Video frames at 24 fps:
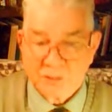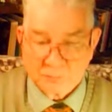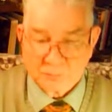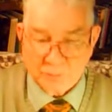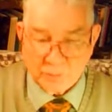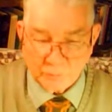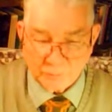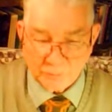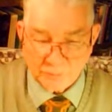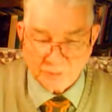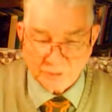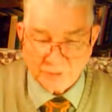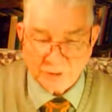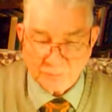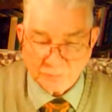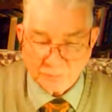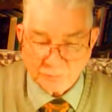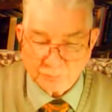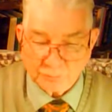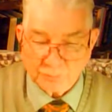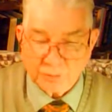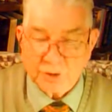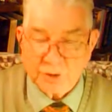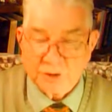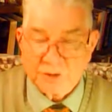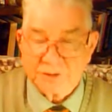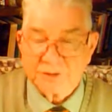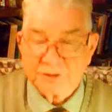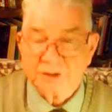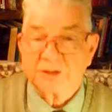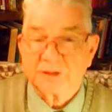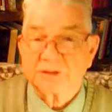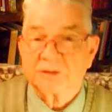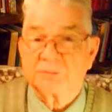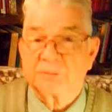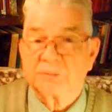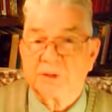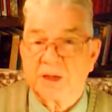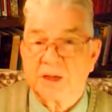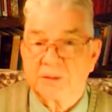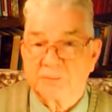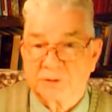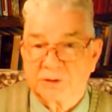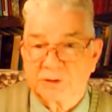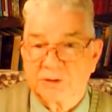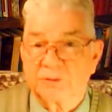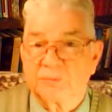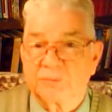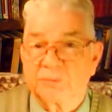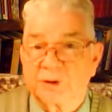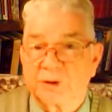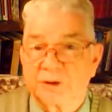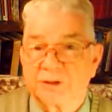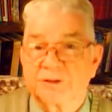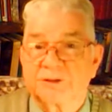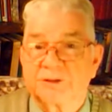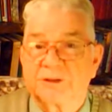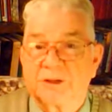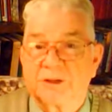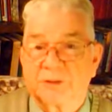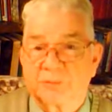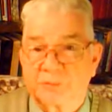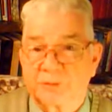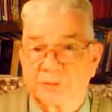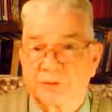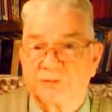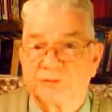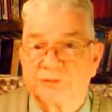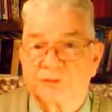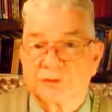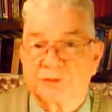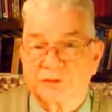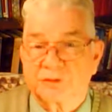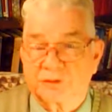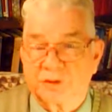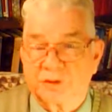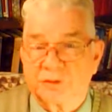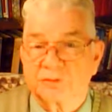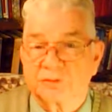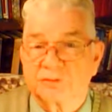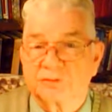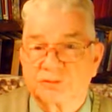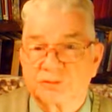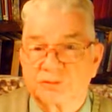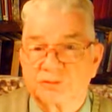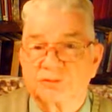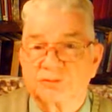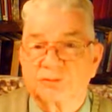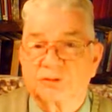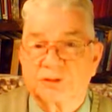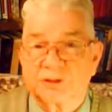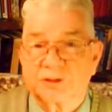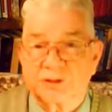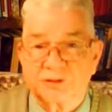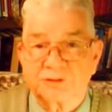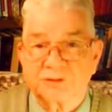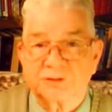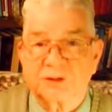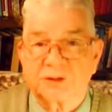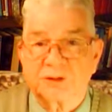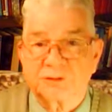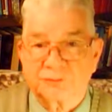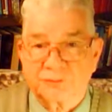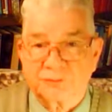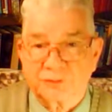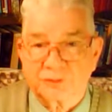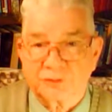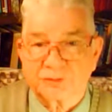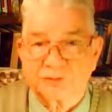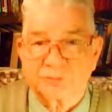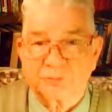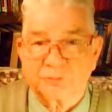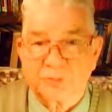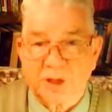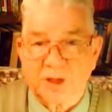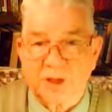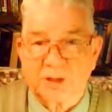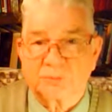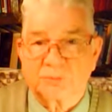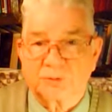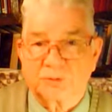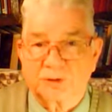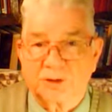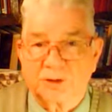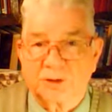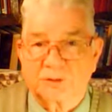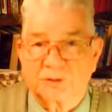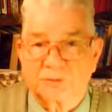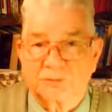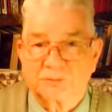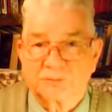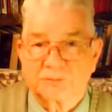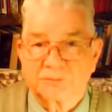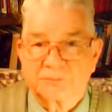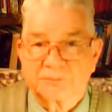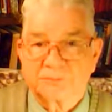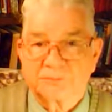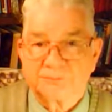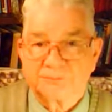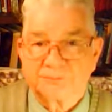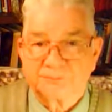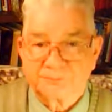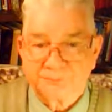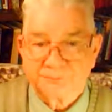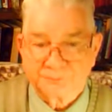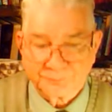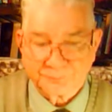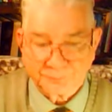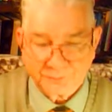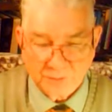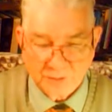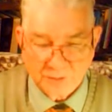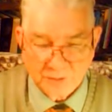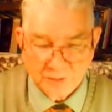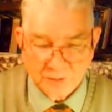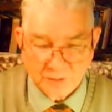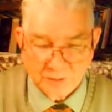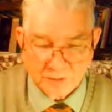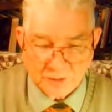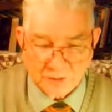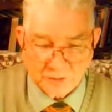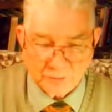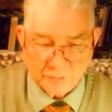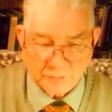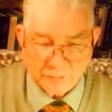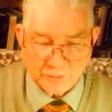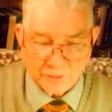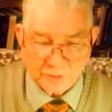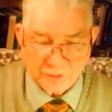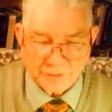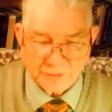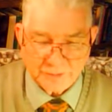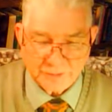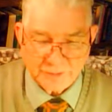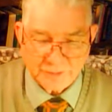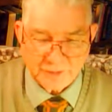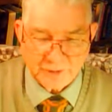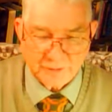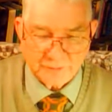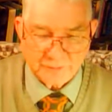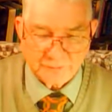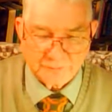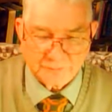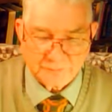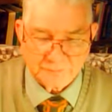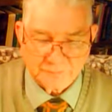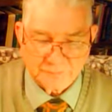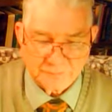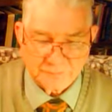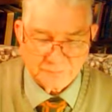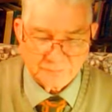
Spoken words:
But when it comes to breaking down the Bible, it'll break it down perfect. As long as you use the King James Version Bible now, it'll break it down.